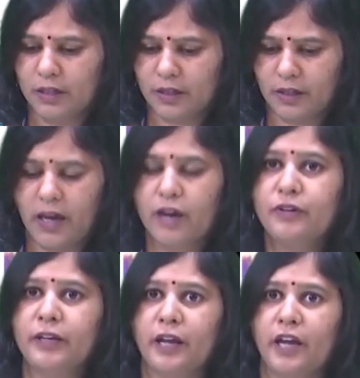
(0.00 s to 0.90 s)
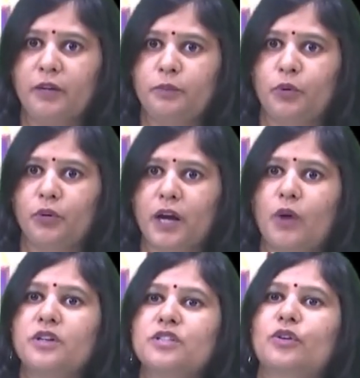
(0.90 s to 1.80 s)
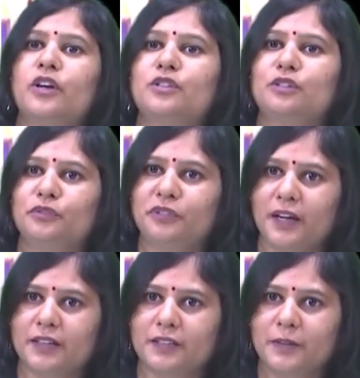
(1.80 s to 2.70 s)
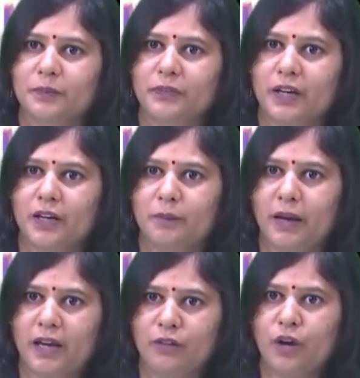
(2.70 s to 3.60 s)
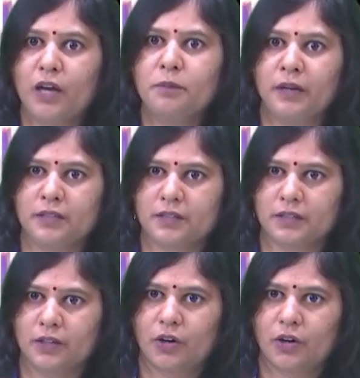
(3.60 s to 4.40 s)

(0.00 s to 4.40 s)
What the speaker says: have an airport, how it is going to affect my environment,